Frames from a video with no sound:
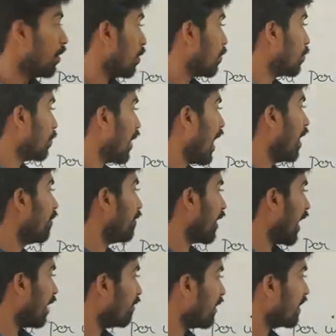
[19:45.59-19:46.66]
You have
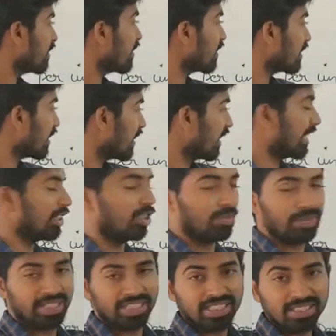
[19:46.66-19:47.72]
travelled 600
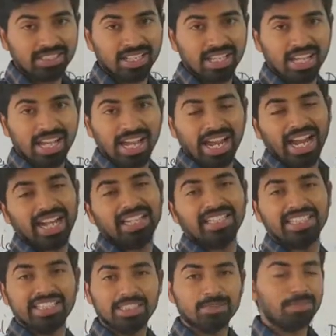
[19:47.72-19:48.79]
kilometers and
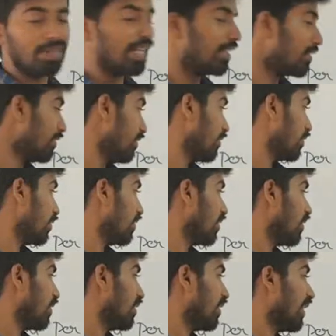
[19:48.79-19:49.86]
displaced
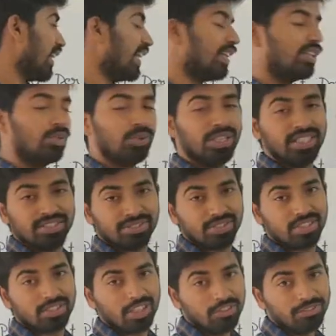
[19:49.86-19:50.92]
to a
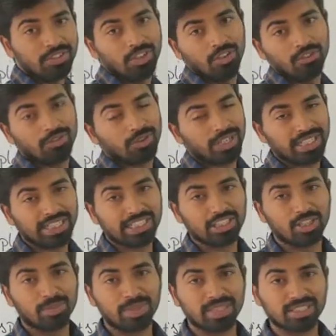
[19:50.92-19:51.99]
distance of 480
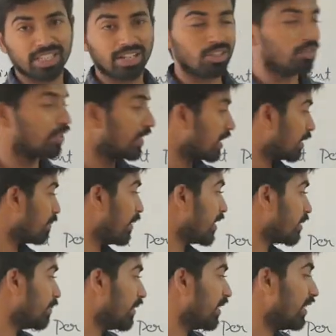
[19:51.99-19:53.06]
kilometers, and your
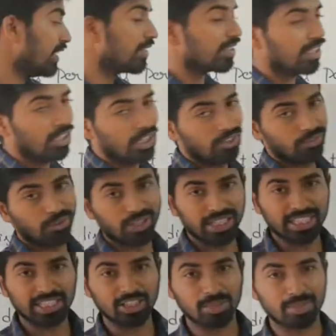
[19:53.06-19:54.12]
displacement is 480
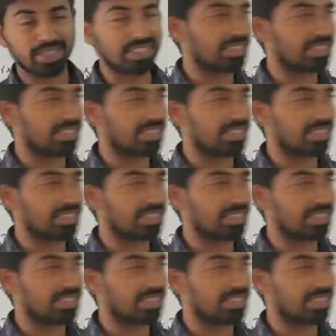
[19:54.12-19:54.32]
kilometers.